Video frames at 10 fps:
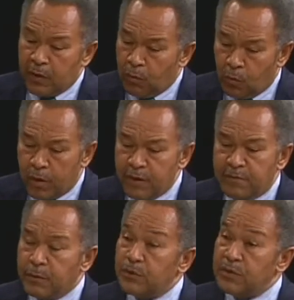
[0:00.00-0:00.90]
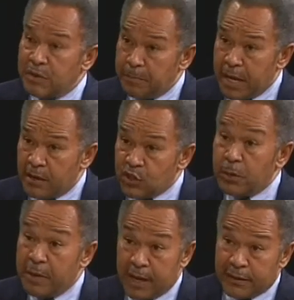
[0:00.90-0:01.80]
There are wonderful
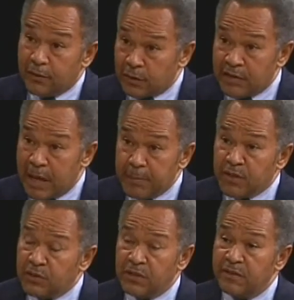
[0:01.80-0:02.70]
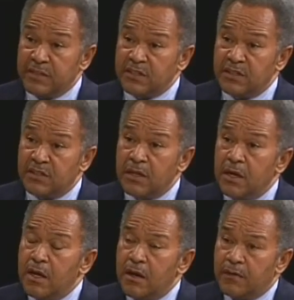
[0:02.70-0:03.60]
Shabbat or Sabbath services
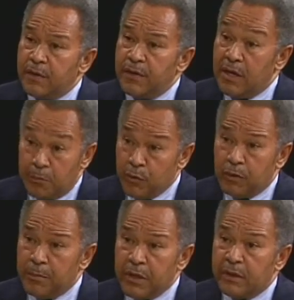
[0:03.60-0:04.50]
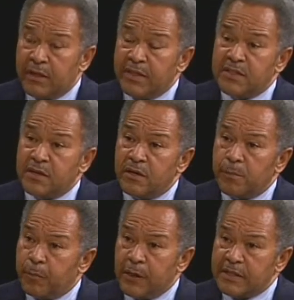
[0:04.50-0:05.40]
for the Hebrew communities that are
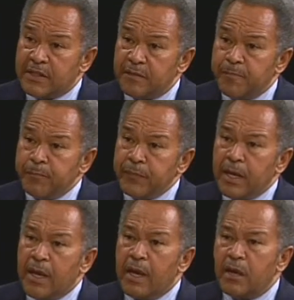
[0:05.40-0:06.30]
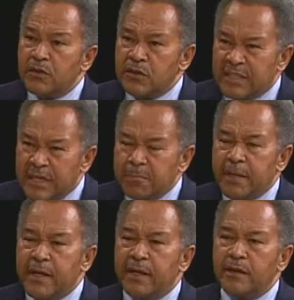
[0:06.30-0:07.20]
present.
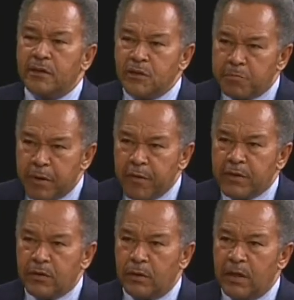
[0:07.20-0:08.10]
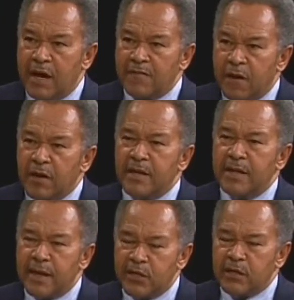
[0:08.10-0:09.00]
Deepening the spiritual life, our
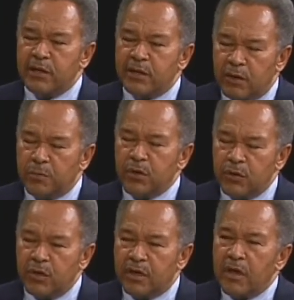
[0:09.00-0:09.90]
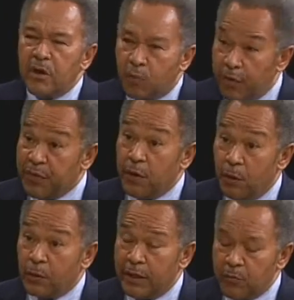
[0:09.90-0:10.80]
connection and communion with the
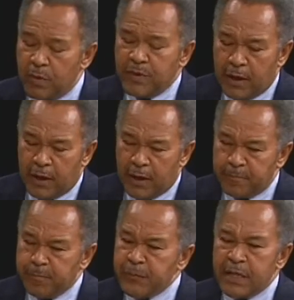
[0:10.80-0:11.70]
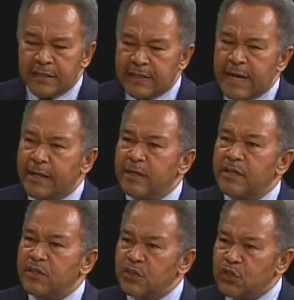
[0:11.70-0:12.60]
holy, with God. Second
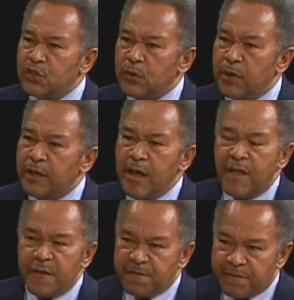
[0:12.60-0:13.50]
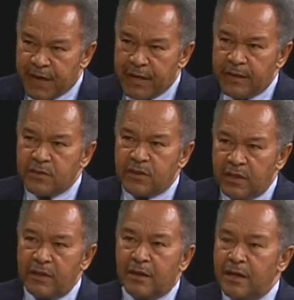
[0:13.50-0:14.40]
is ensuring the finest
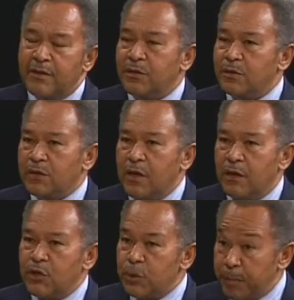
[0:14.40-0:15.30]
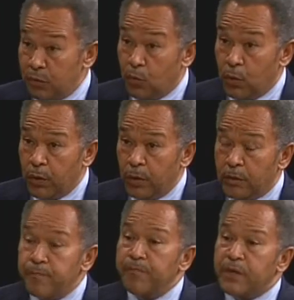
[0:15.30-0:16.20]
theological scholarship in the
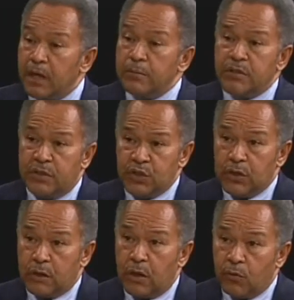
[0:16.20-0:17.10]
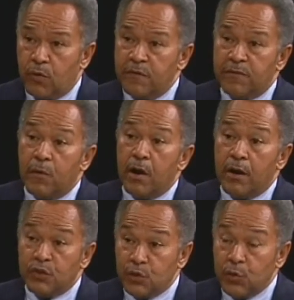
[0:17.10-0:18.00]
world comes to Chautauqua for
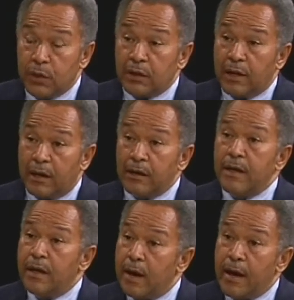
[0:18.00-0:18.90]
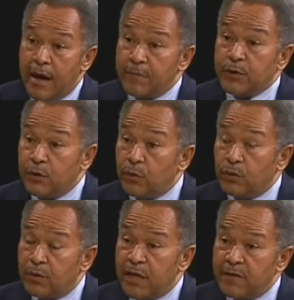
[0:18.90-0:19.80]
our 2 o'clock
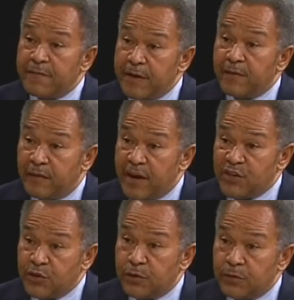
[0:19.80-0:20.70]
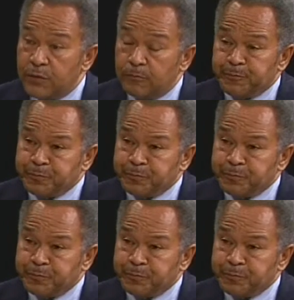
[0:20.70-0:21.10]
afternoon interfaith lectures.